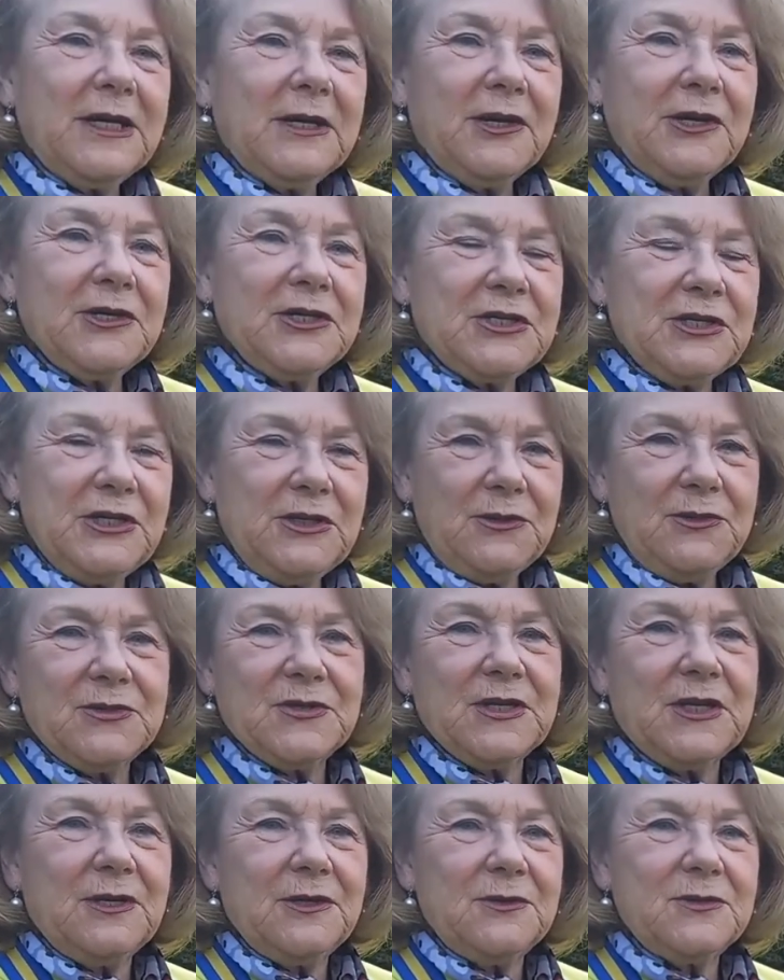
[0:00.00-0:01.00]
are going to use
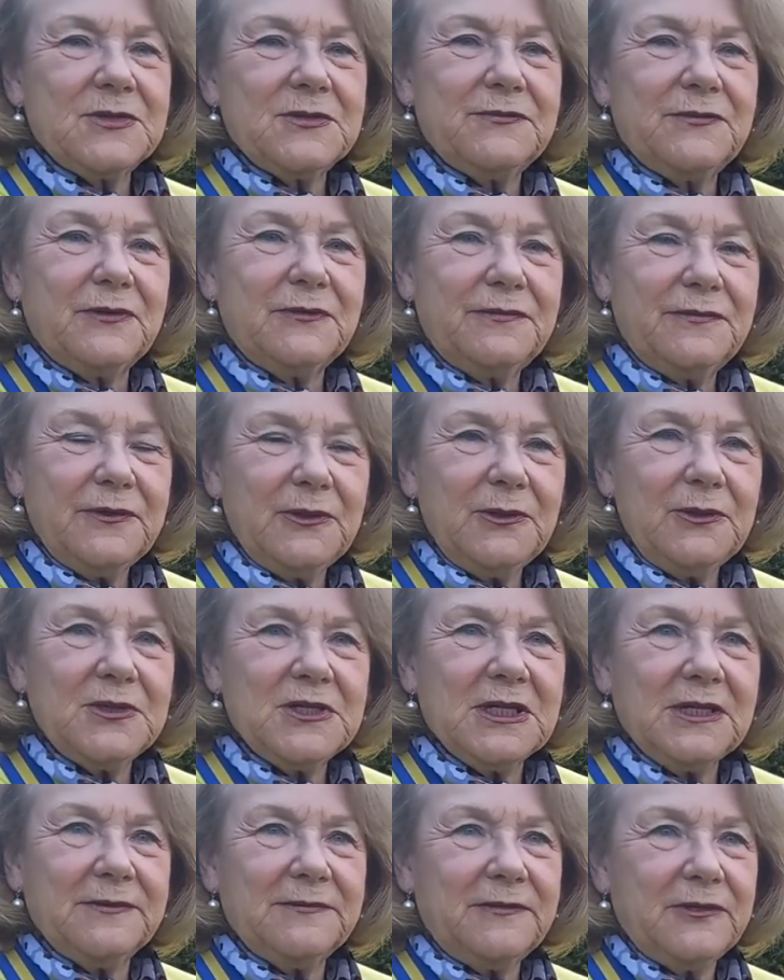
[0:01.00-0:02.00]
those for food
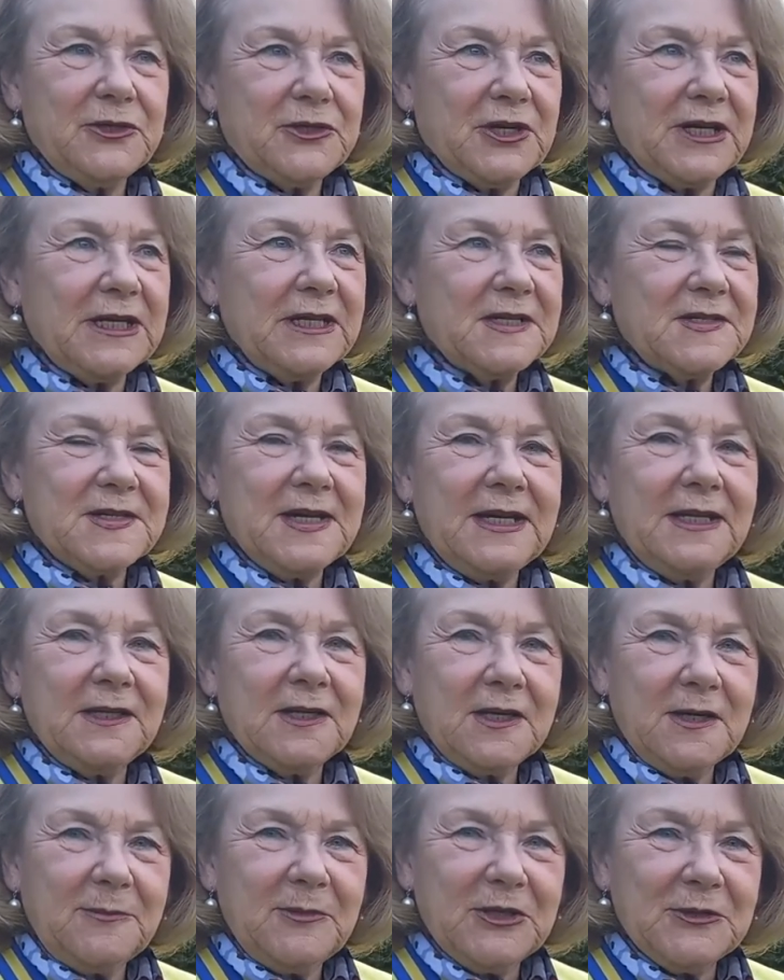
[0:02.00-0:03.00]
and for drinks in the
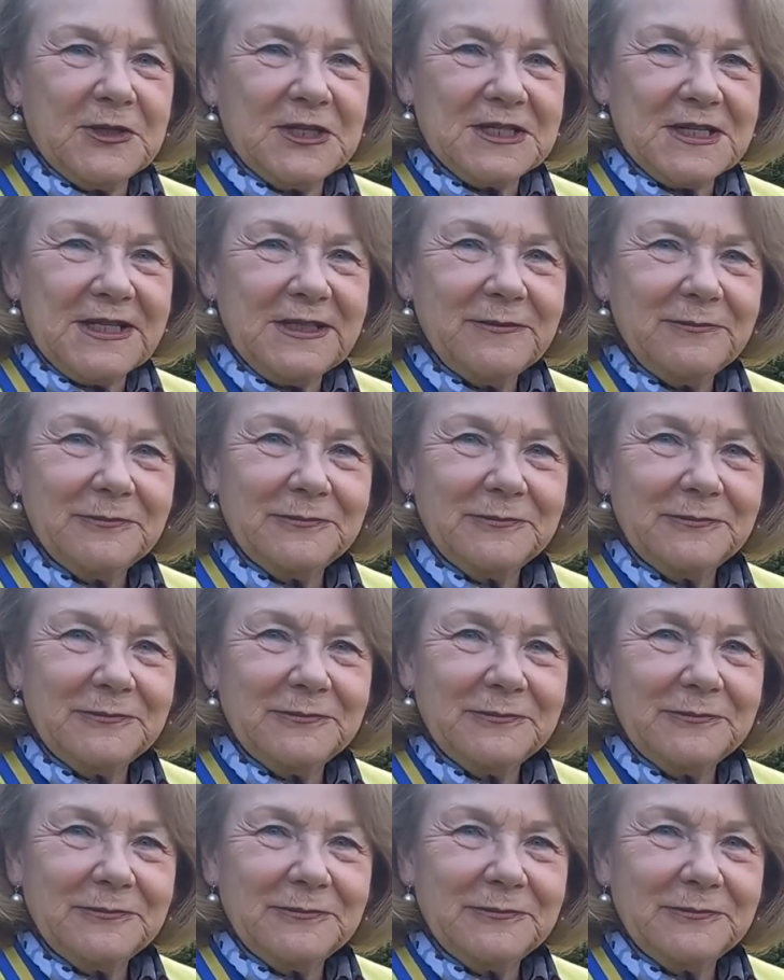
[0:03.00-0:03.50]
community.